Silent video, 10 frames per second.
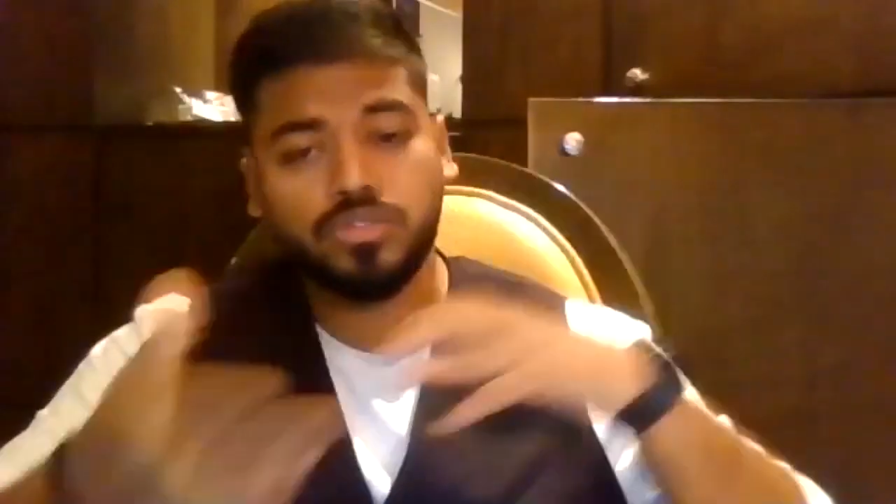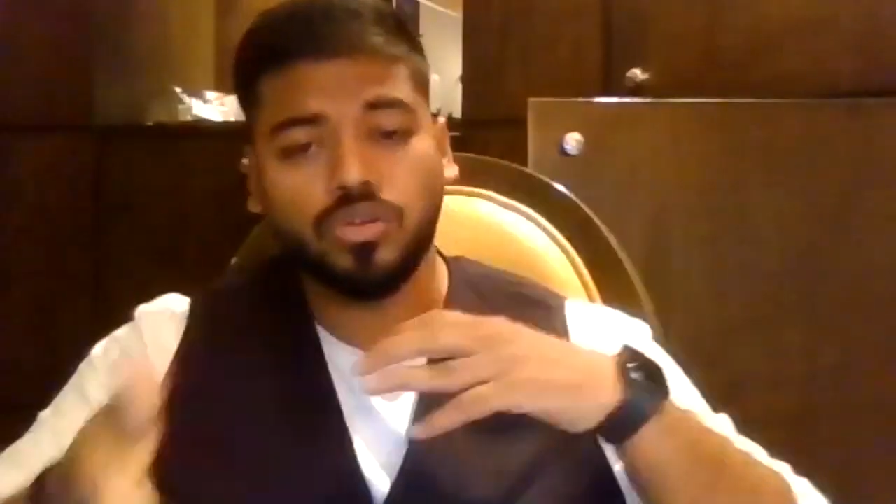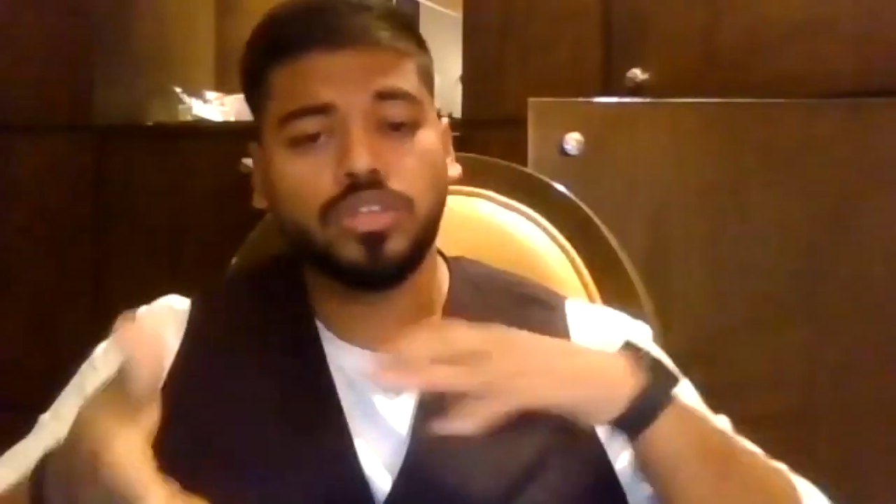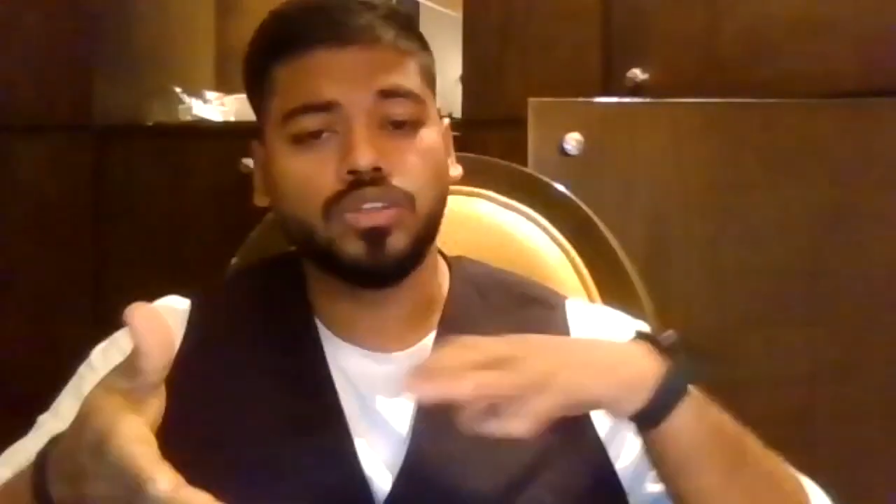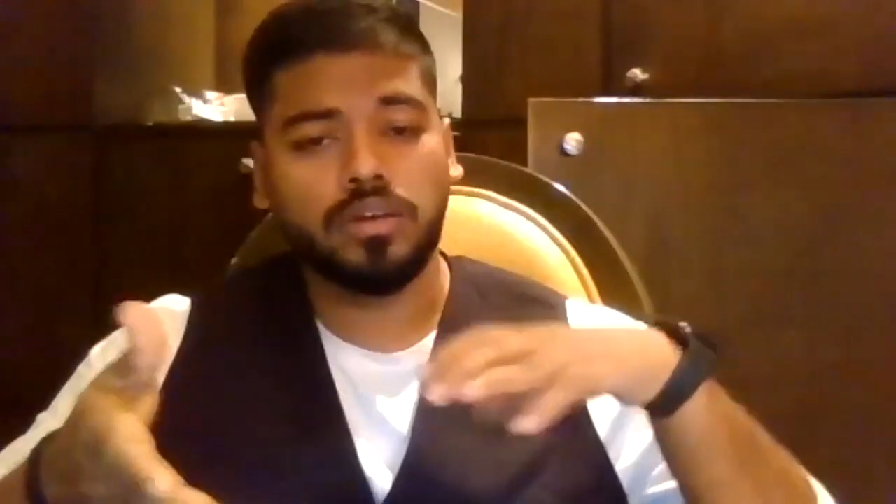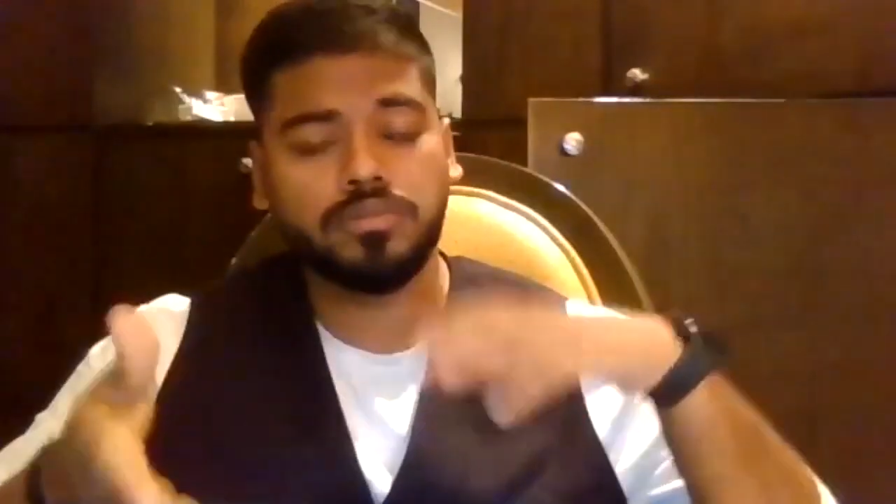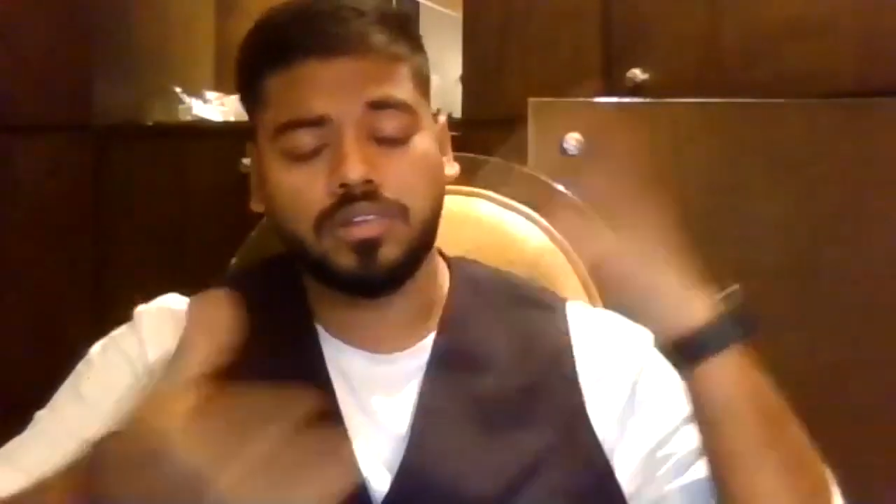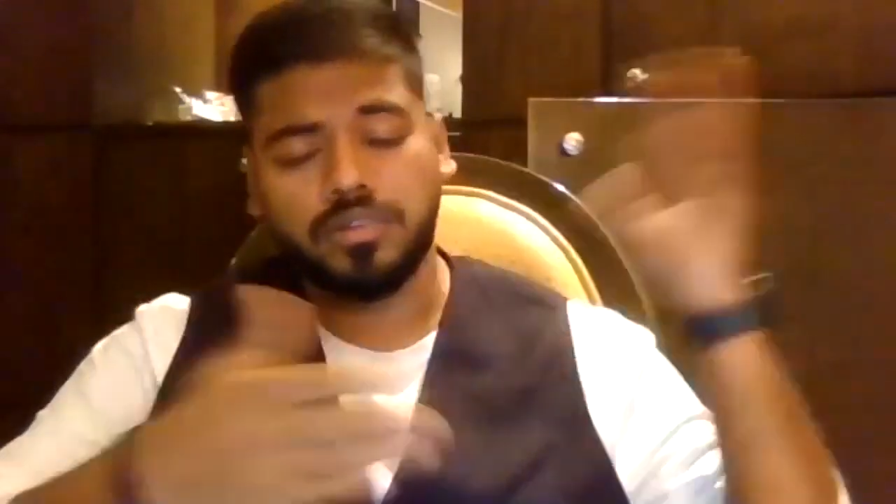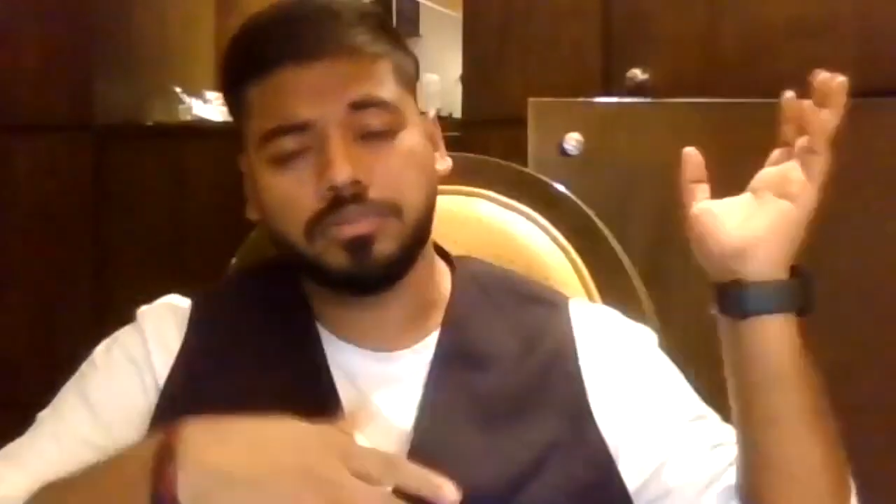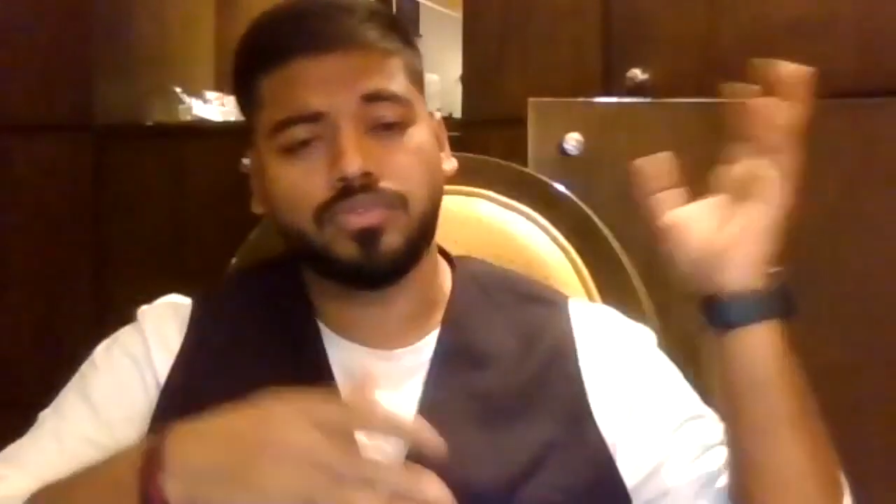told you uh,
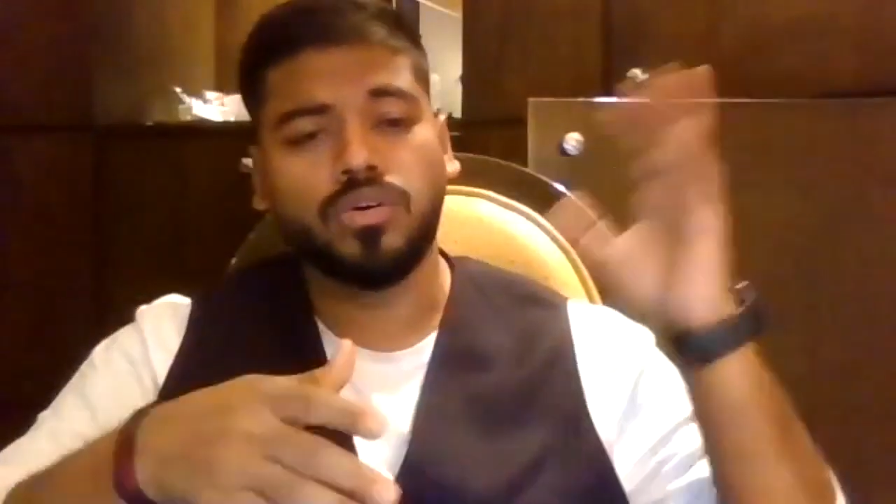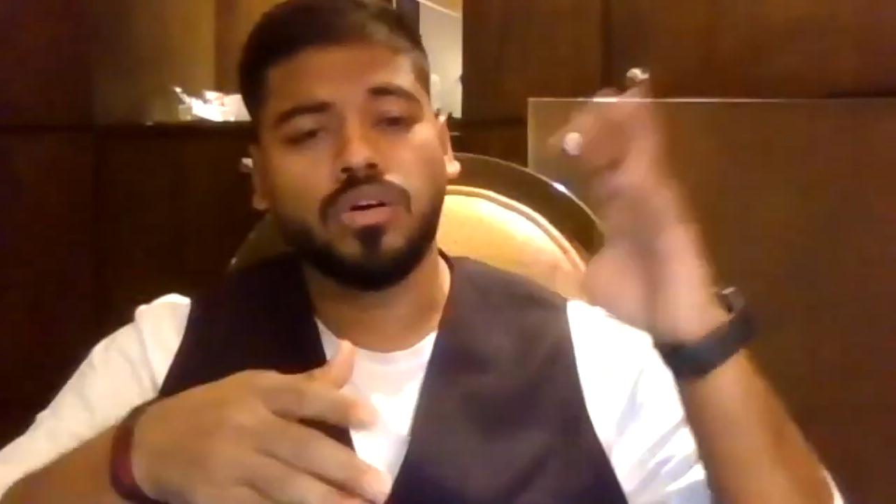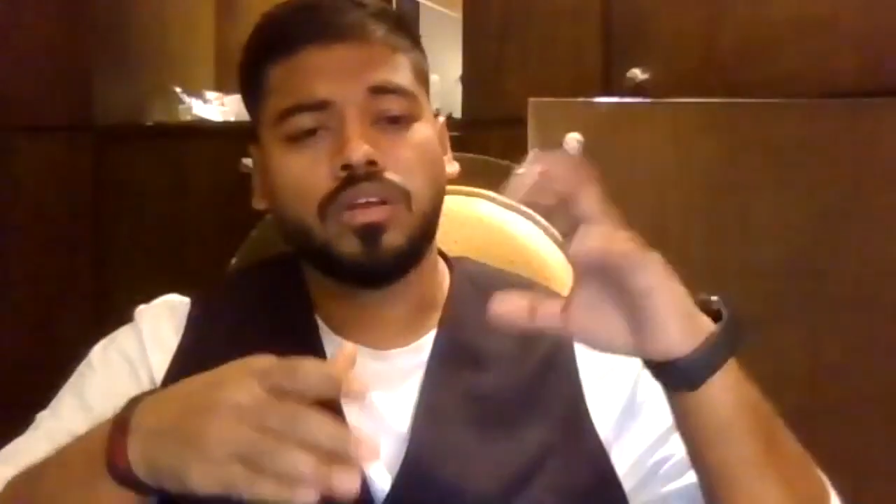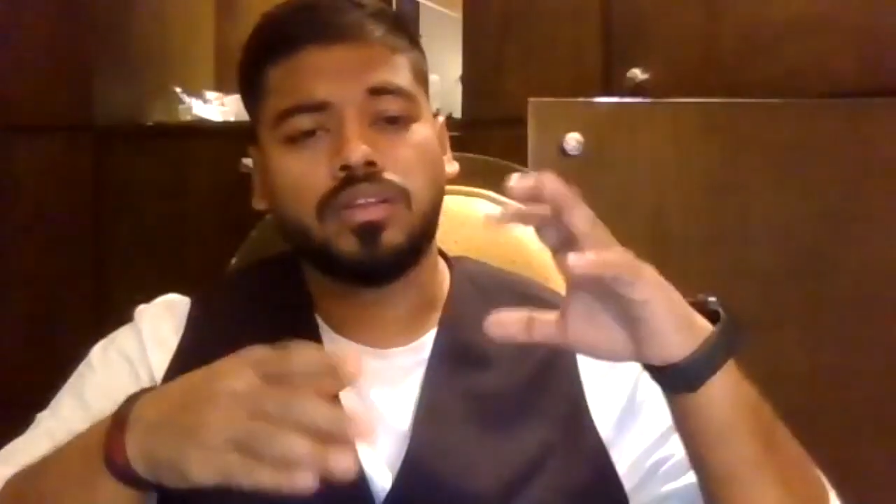uh, before